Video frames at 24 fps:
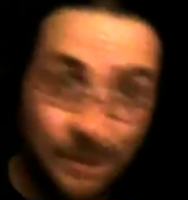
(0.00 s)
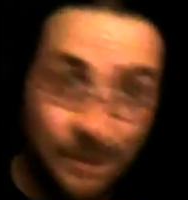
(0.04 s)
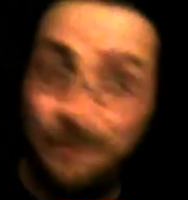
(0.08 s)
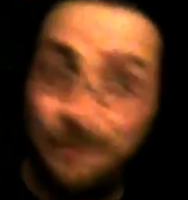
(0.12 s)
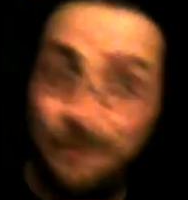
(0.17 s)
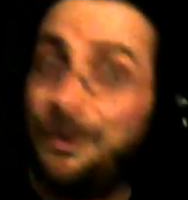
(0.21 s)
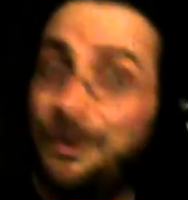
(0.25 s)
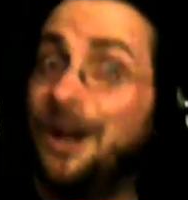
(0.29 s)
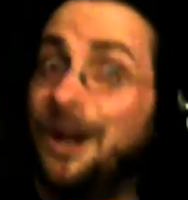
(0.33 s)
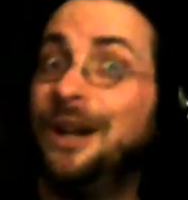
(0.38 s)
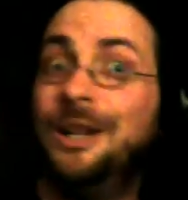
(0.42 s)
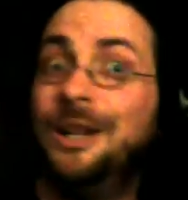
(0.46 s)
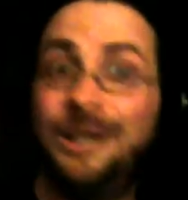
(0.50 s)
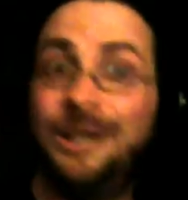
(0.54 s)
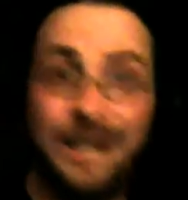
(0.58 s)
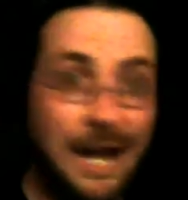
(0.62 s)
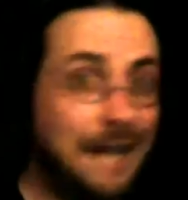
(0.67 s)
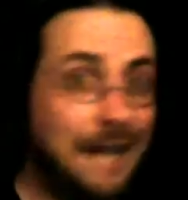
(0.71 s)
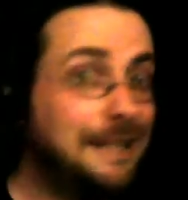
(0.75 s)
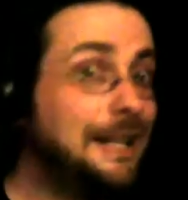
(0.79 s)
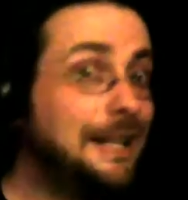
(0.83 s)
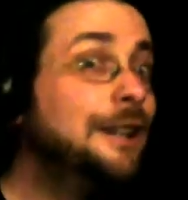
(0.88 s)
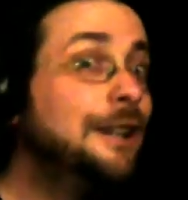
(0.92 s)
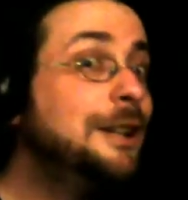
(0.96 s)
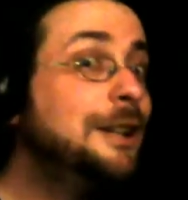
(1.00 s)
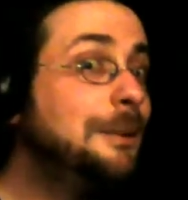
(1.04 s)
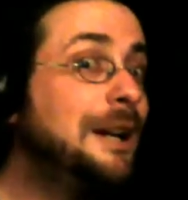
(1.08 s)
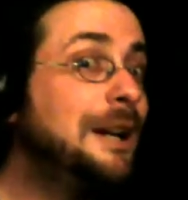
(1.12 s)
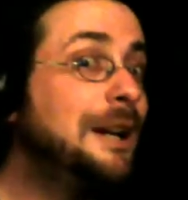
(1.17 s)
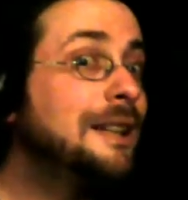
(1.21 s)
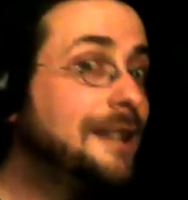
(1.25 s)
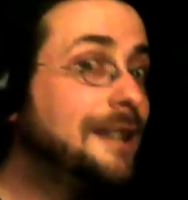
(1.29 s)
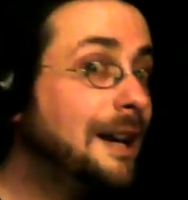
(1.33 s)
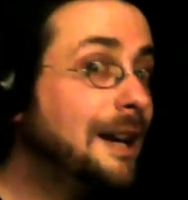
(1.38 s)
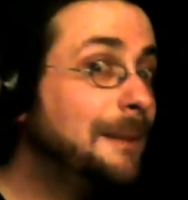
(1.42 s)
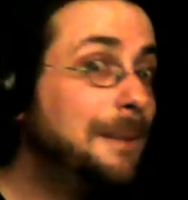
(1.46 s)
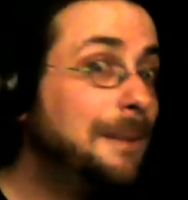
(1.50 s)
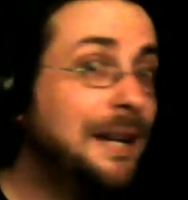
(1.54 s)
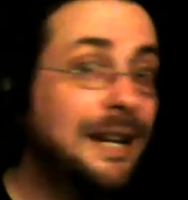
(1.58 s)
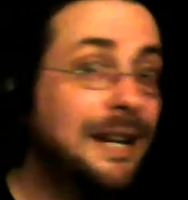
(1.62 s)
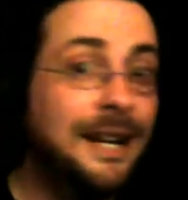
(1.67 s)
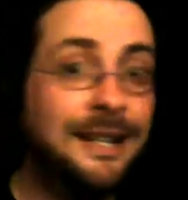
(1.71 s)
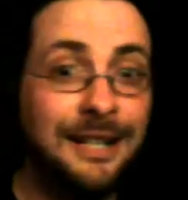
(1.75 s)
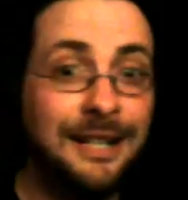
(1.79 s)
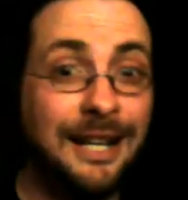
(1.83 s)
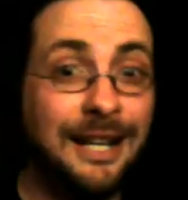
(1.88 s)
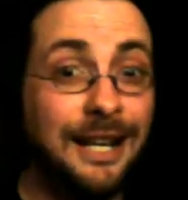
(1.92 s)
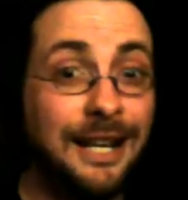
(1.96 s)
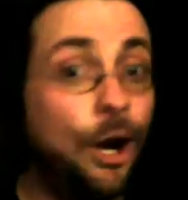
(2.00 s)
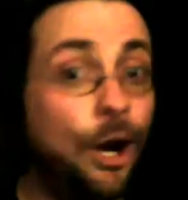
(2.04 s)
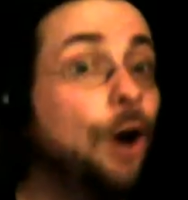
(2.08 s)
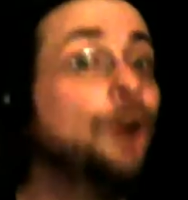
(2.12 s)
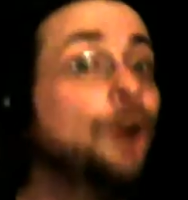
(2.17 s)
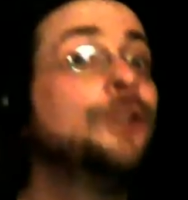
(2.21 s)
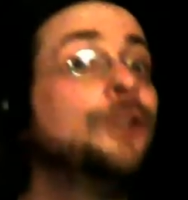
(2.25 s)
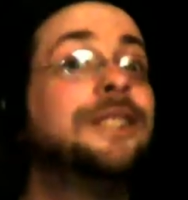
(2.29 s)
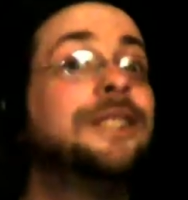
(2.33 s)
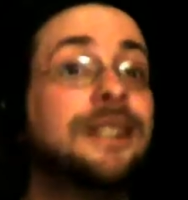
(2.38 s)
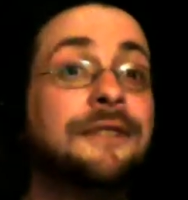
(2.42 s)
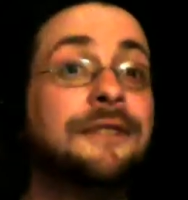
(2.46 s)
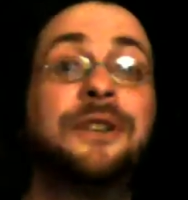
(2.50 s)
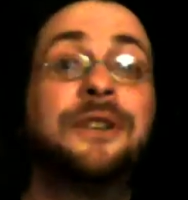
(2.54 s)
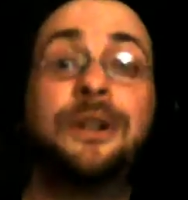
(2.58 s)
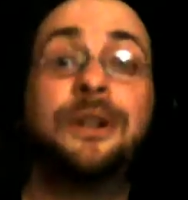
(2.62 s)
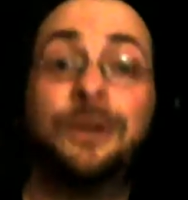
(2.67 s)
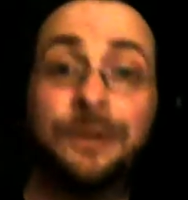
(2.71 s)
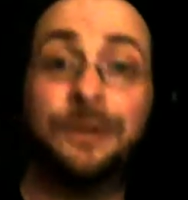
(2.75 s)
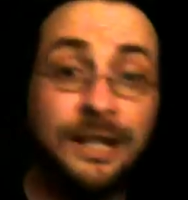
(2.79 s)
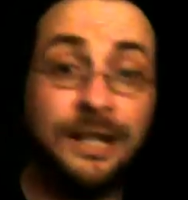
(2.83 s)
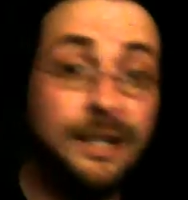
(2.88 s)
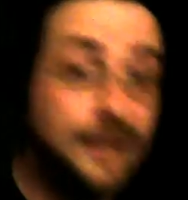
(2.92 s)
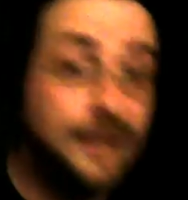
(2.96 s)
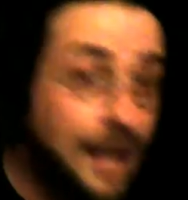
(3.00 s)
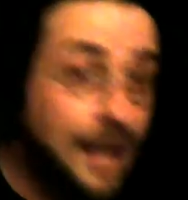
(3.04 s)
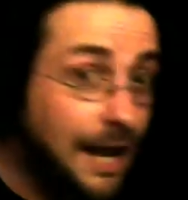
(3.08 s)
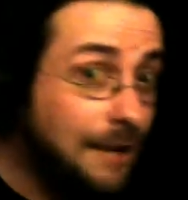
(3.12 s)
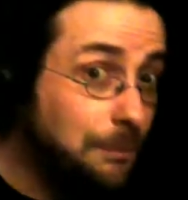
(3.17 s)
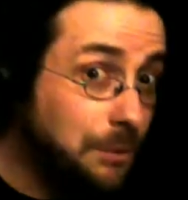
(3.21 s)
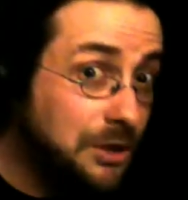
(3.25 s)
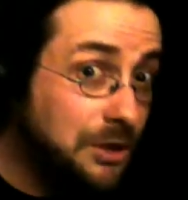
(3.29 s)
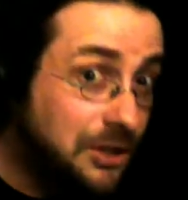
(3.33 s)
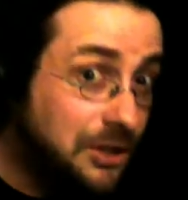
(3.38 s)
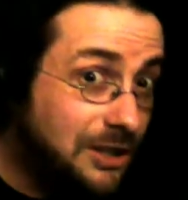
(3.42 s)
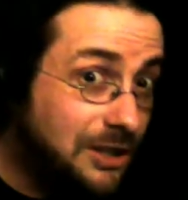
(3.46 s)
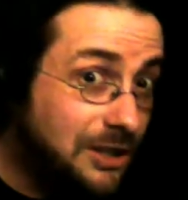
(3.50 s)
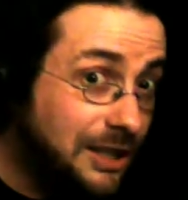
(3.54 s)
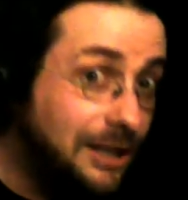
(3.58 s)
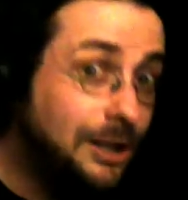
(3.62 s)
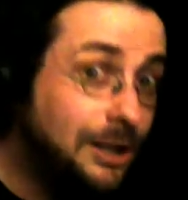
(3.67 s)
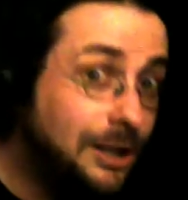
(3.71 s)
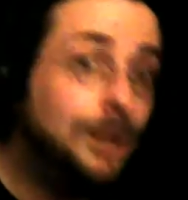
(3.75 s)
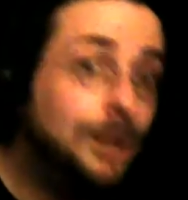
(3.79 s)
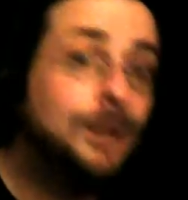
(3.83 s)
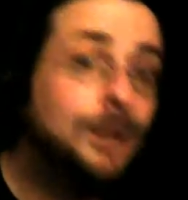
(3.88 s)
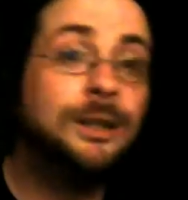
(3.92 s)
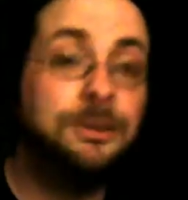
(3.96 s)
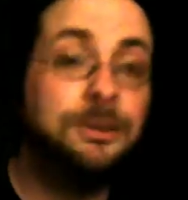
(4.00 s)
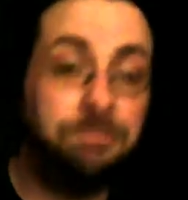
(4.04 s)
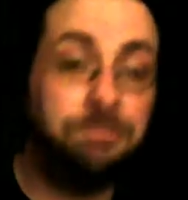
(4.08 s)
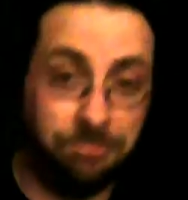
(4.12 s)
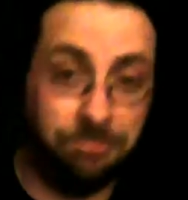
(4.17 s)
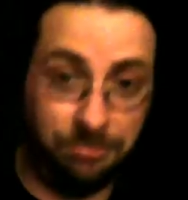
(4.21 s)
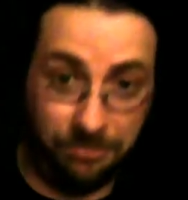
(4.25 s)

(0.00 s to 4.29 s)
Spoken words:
Well, I tell you, by the time I got to like hard difficulty, that was still